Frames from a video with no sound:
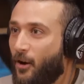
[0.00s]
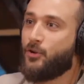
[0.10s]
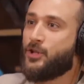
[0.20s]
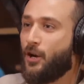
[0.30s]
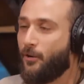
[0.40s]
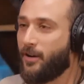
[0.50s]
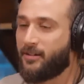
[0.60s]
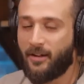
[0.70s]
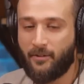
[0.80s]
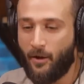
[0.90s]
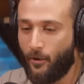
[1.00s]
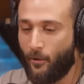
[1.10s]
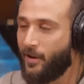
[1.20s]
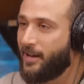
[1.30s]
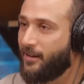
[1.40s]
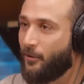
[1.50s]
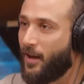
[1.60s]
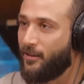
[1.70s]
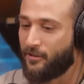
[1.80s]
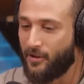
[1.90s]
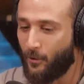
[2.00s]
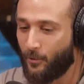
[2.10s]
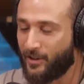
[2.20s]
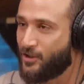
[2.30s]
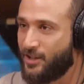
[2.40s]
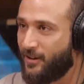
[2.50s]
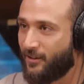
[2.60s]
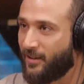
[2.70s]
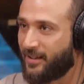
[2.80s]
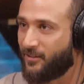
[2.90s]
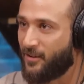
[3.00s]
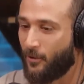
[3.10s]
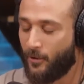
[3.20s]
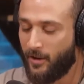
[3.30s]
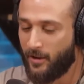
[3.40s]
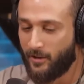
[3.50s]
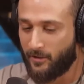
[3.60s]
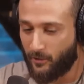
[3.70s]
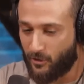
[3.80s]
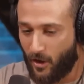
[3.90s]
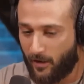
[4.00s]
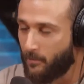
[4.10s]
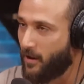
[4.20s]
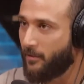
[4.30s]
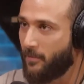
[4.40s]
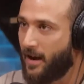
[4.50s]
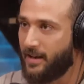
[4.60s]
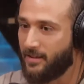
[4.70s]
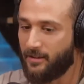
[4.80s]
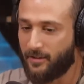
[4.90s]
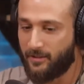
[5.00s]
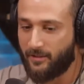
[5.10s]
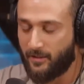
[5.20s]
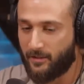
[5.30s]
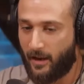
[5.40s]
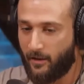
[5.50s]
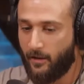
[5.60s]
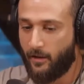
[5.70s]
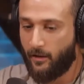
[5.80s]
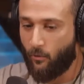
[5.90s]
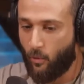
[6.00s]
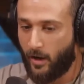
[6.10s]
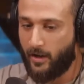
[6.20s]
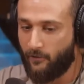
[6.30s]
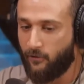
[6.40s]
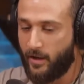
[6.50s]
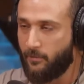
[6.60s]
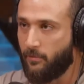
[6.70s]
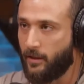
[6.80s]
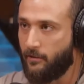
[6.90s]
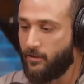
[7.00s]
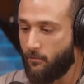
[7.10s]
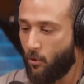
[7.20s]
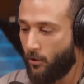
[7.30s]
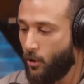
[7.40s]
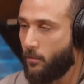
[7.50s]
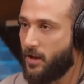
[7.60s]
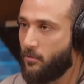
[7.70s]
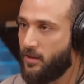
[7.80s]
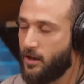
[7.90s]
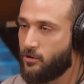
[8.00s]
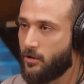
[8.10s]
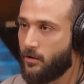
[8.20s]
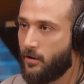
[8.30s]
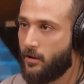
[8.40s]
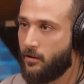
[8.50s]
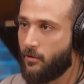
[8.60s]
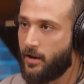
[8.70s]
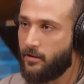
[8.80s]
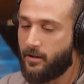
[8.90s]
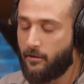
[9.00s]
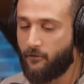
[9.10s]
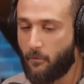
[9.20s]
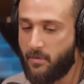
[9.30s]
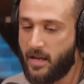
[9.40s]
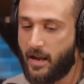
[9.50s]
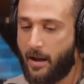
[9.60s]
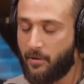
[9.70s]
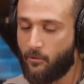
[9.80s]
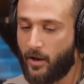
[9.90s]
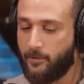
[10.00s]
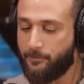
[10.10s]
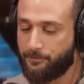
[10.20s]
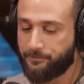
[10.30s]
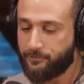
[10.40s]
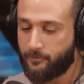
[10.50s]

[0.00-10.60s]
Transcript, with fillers: Like, Osho. It's like, no, wait, hold on. There's no religion here. Like, there's no dogma behind this. This is just like, what if we lived more in harmony with nature, right? It's like, for me, it happened when